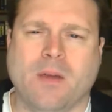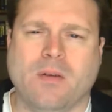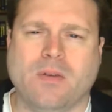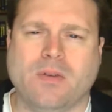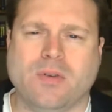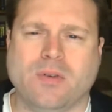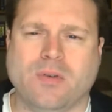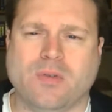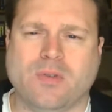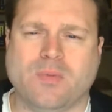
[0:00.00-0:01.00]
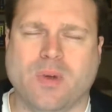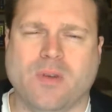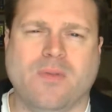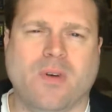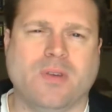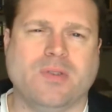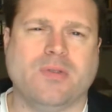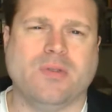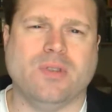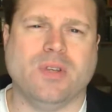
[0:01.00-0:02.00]
to spread
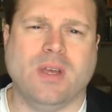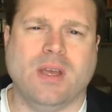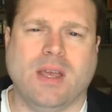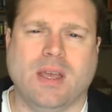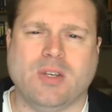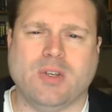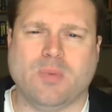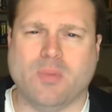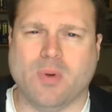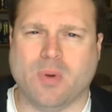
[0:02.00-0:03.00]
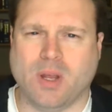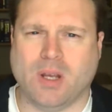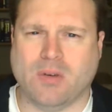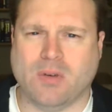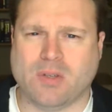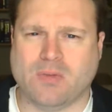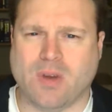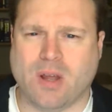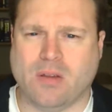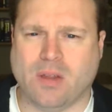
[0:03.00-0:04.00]
falsehoods and to promote ignorance
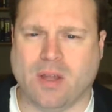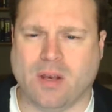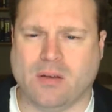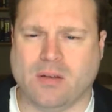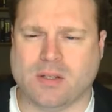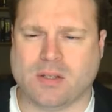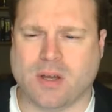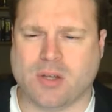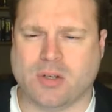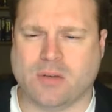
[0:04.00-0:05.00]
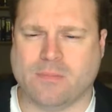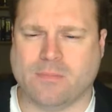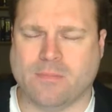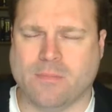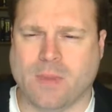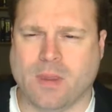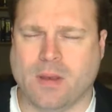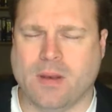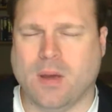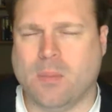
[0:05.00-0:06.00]
rather than discussion.
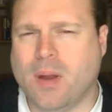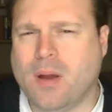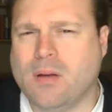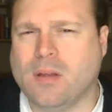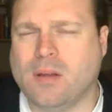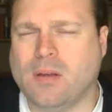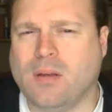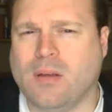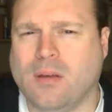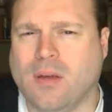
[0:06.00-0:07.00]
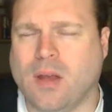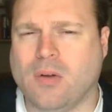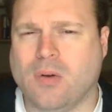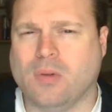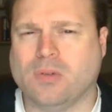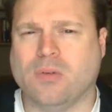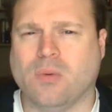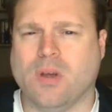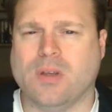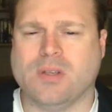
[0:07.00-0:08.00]
Now, apparently, Ann Coulter
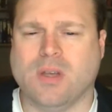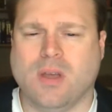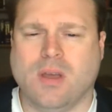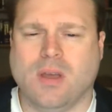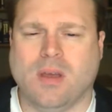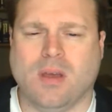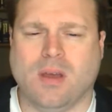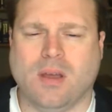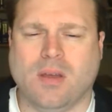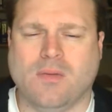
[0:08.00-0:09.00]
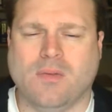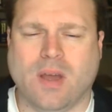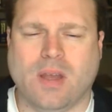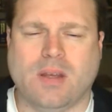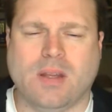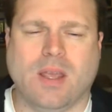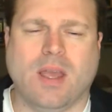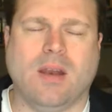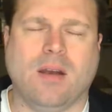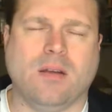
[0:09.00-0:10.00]
was invited to
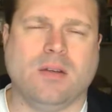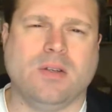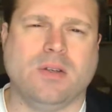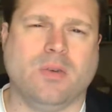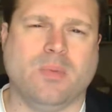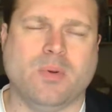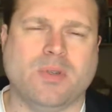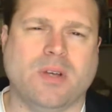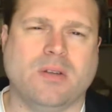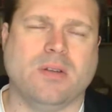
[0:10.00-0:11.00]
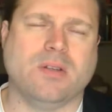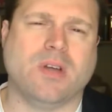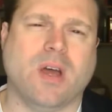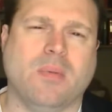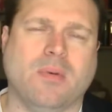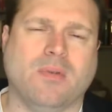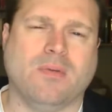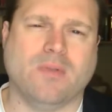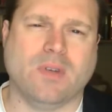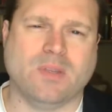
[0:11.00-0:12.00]
Canada to present on the topic of
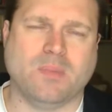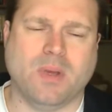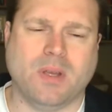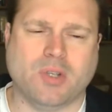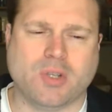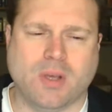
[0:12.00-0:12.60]
free speech.